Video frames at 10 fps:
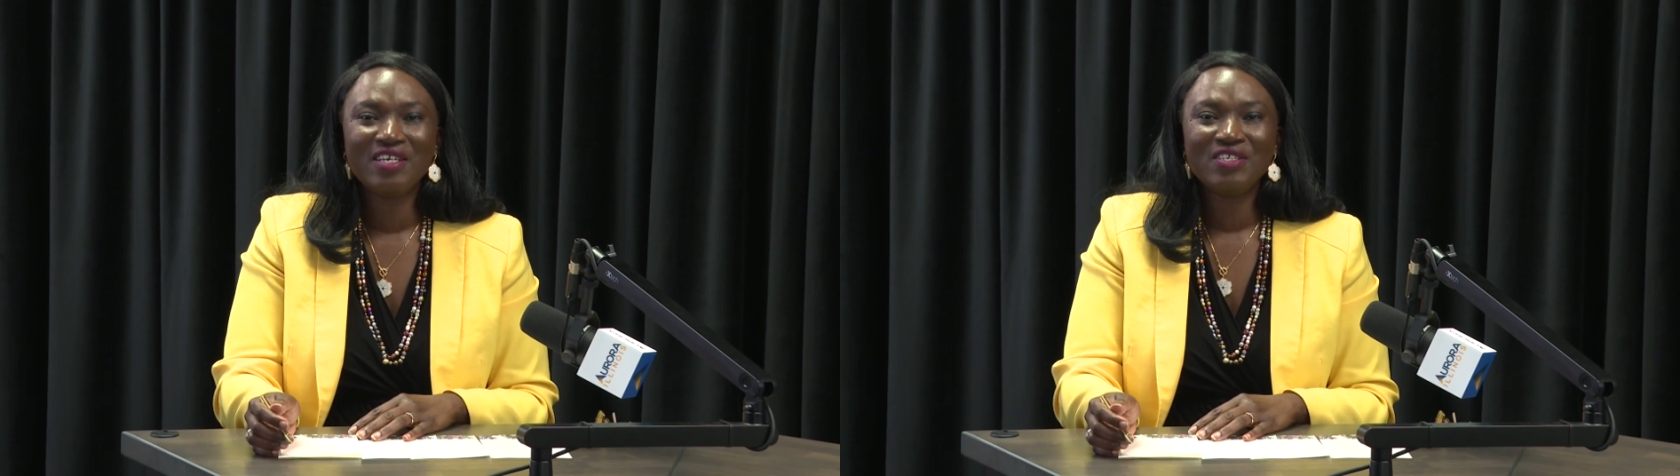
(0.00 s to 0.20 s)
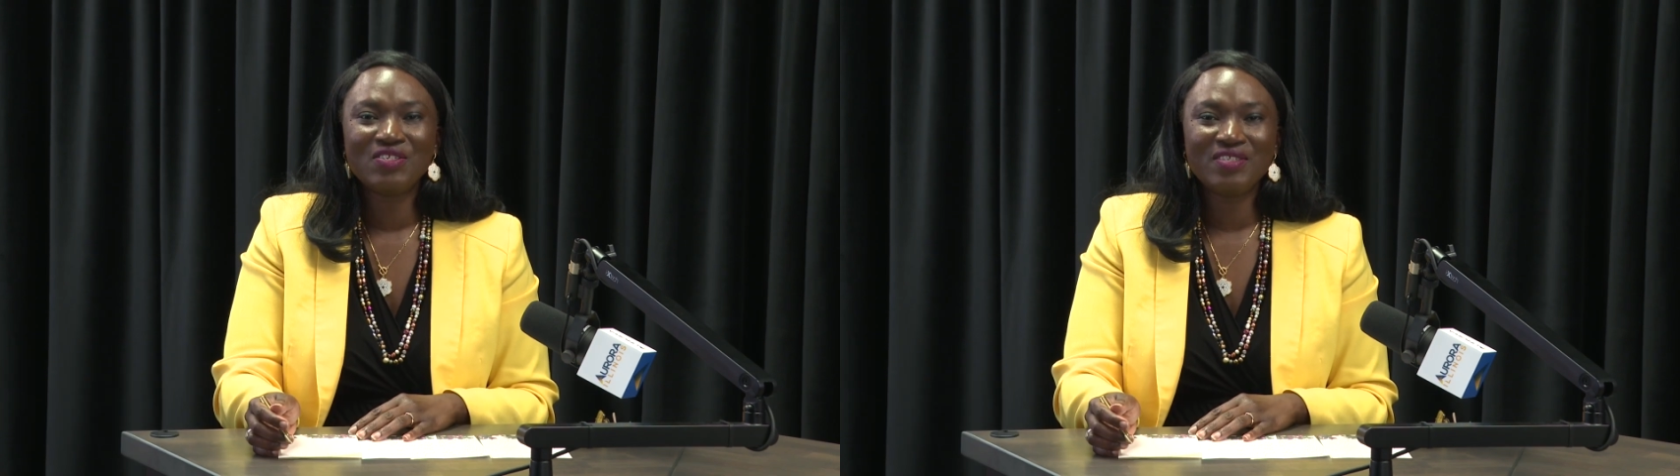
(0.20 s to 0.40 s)

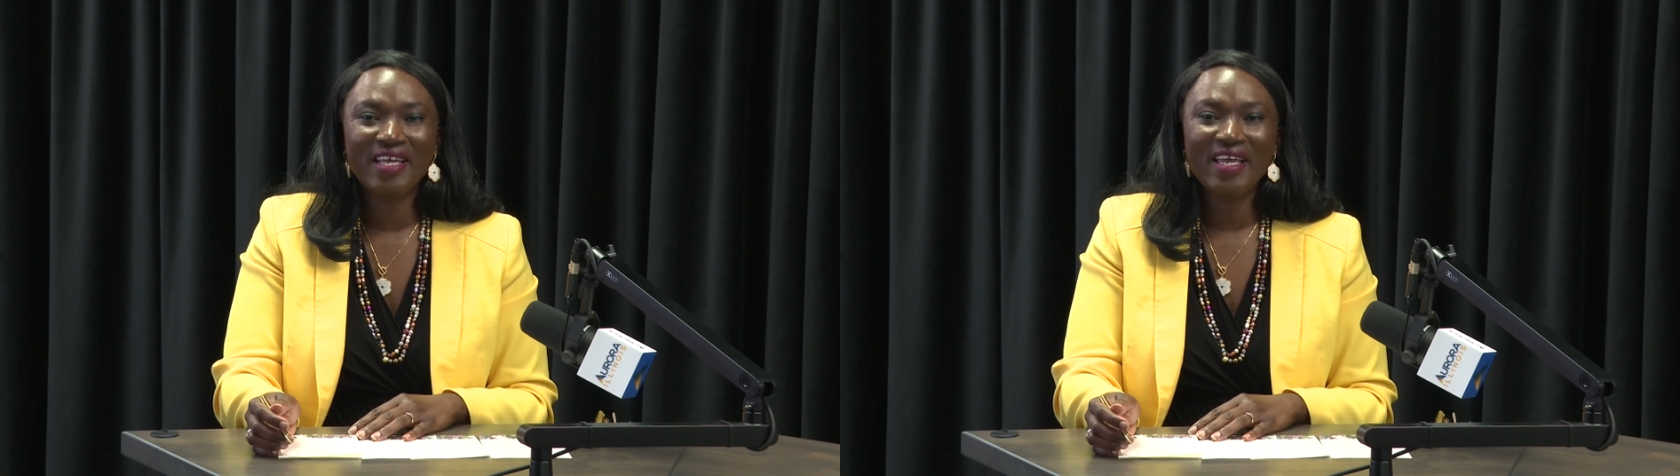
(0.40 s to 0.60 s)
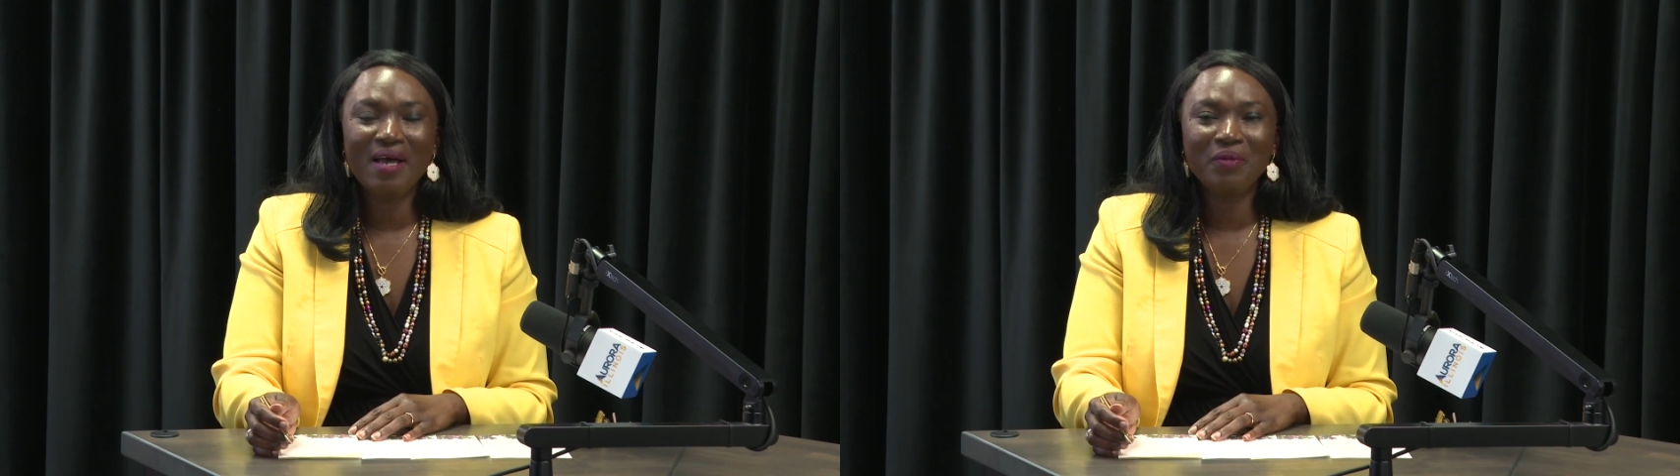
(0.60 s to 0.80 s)

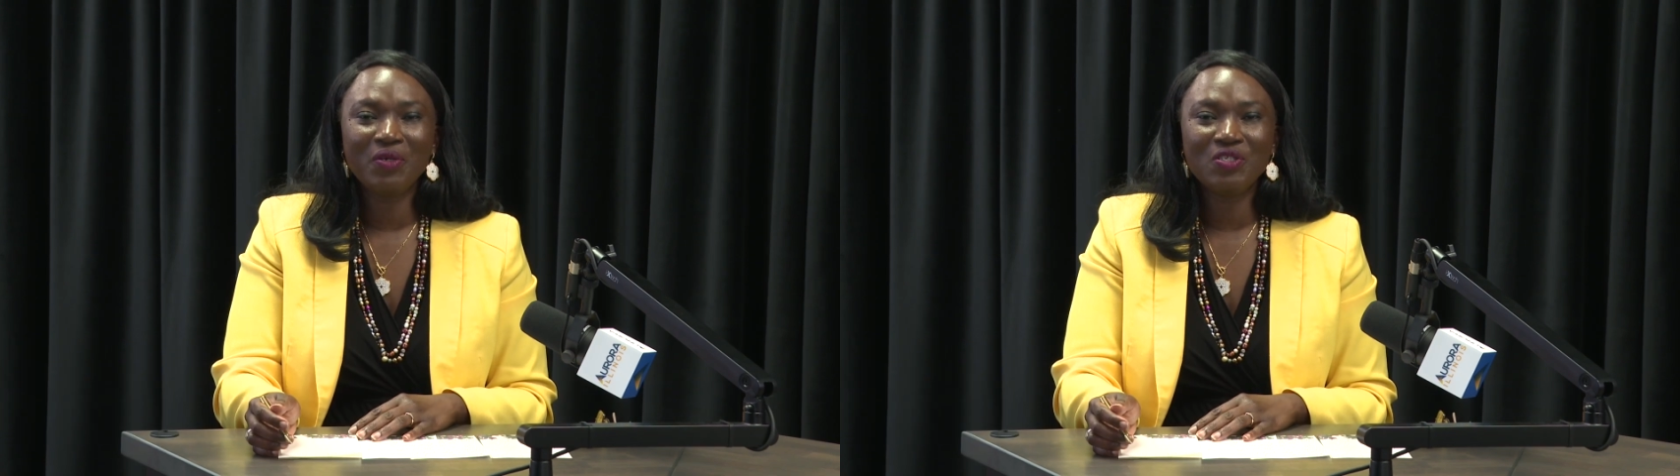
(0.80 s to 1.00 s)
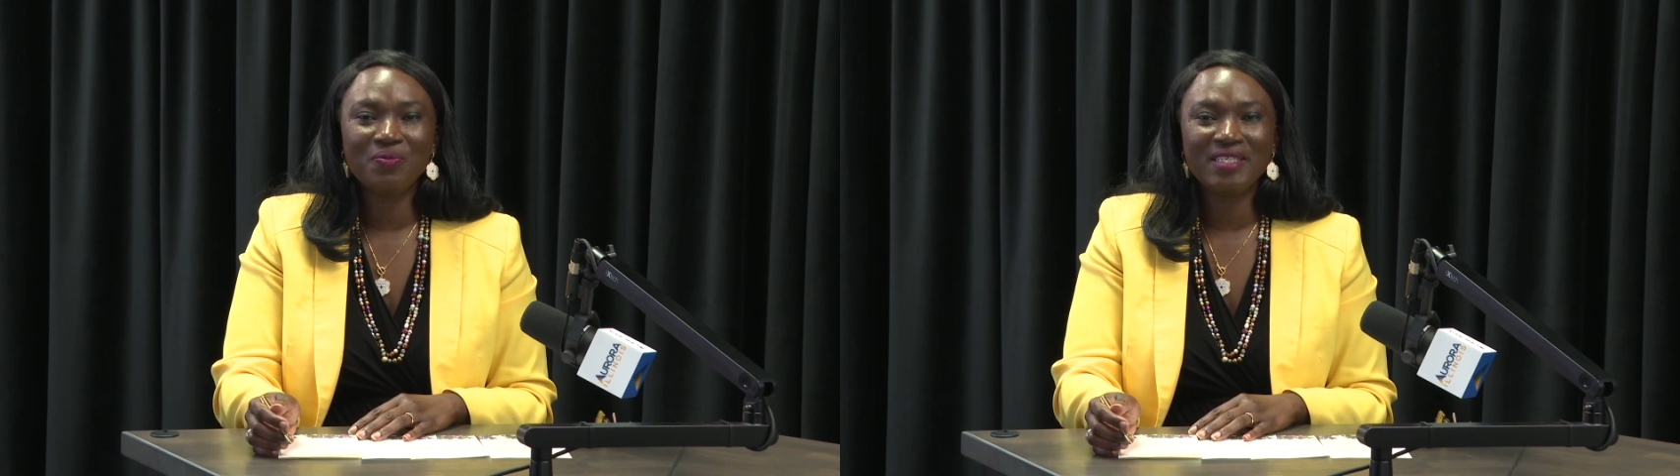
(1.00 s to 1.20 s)
Today, I'm going
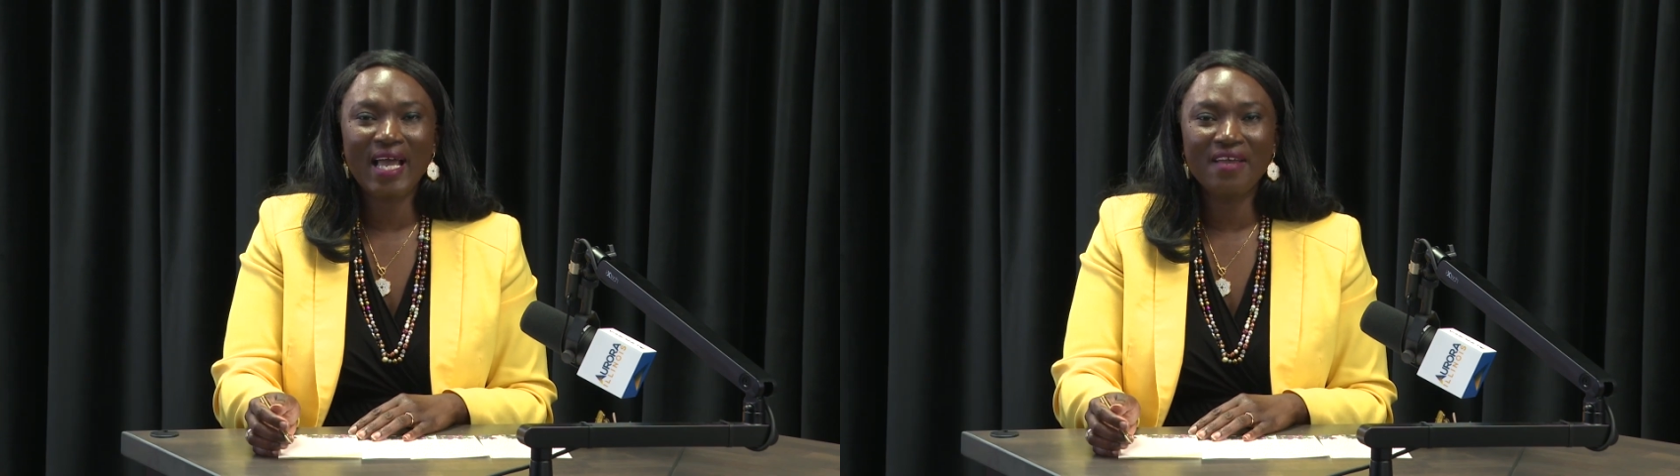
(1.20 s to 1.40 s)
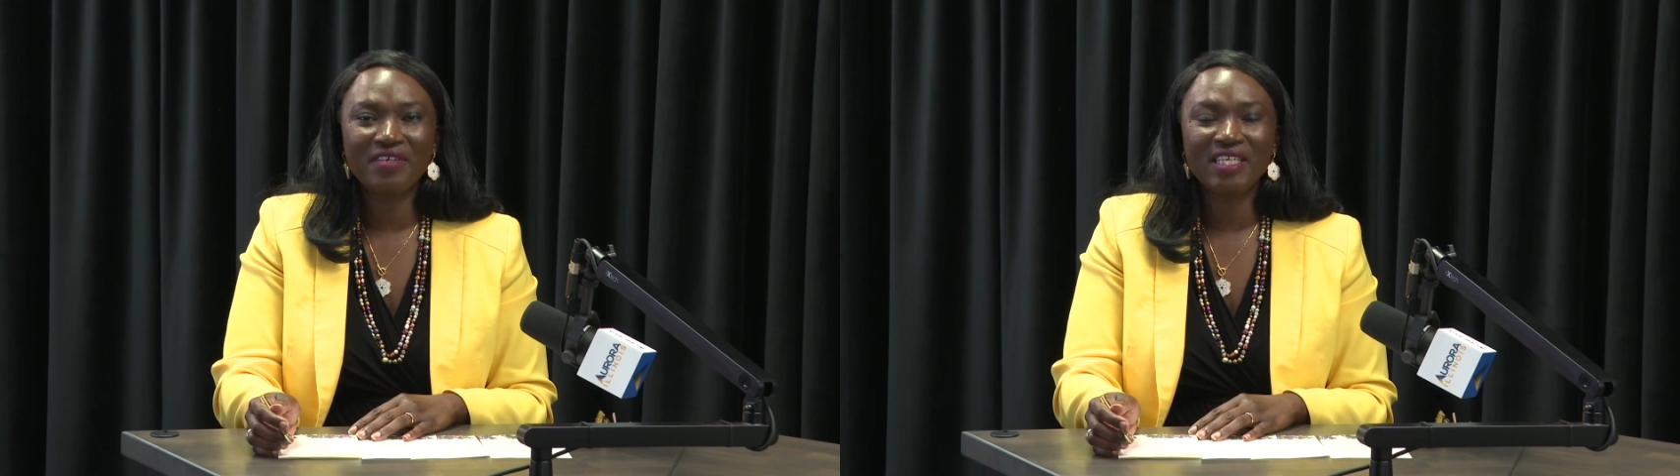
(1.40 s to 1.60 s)
to be
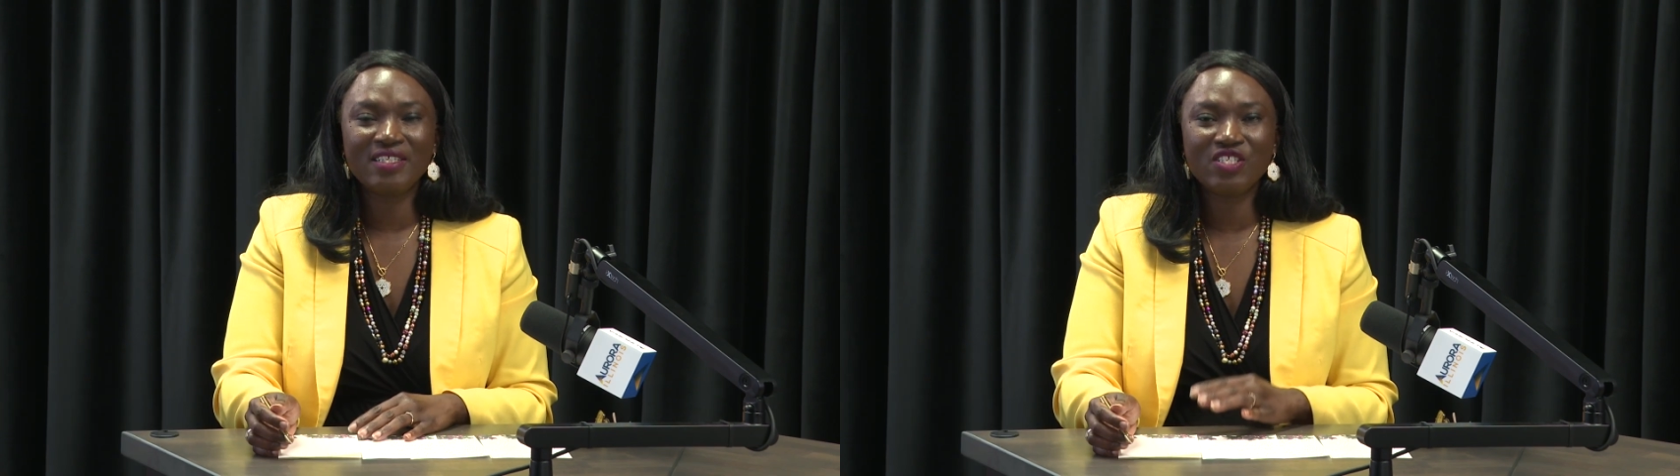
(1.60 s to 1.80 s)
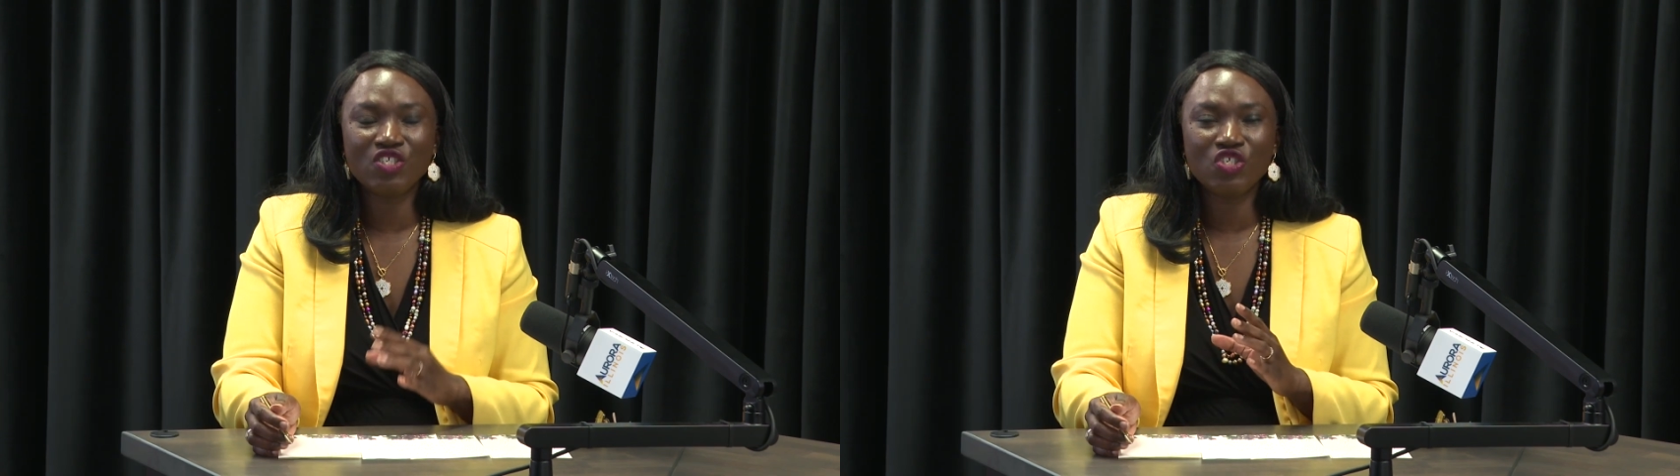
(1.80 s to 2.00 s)
diving and
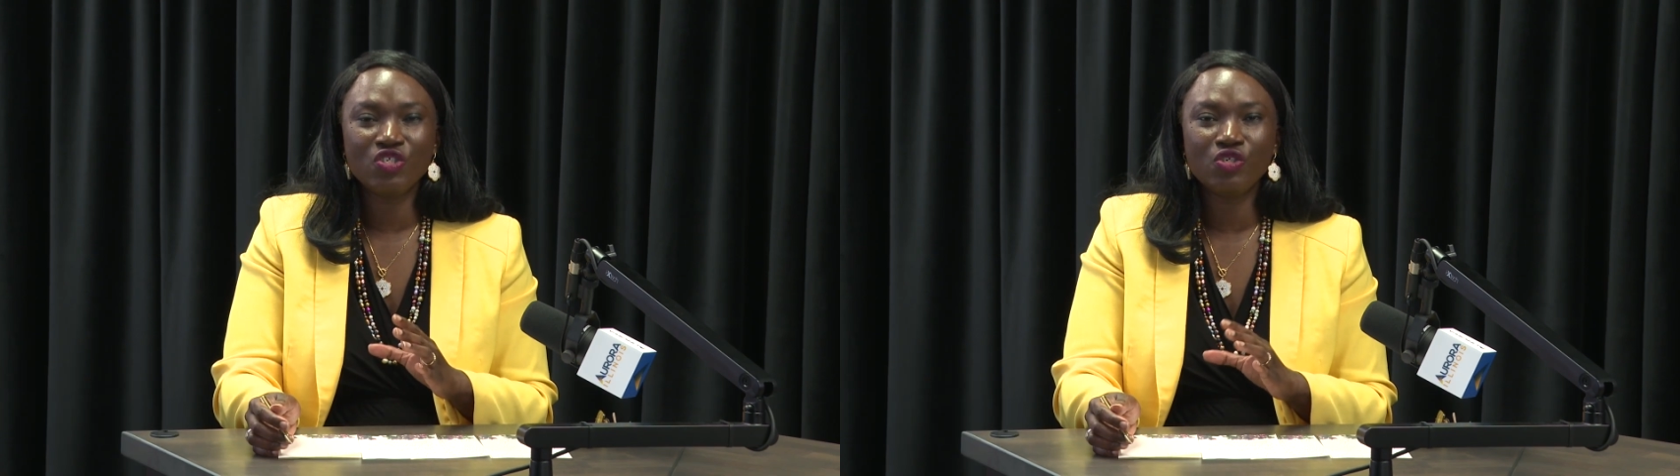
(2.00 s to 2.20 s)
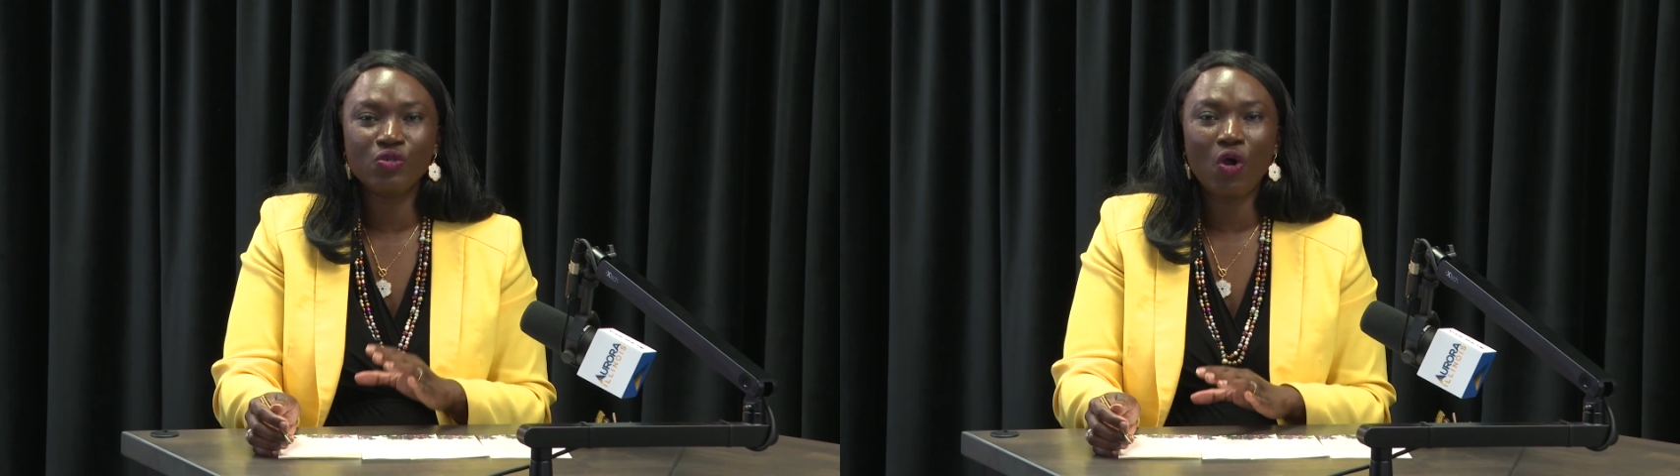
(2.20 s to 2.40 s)
teaching you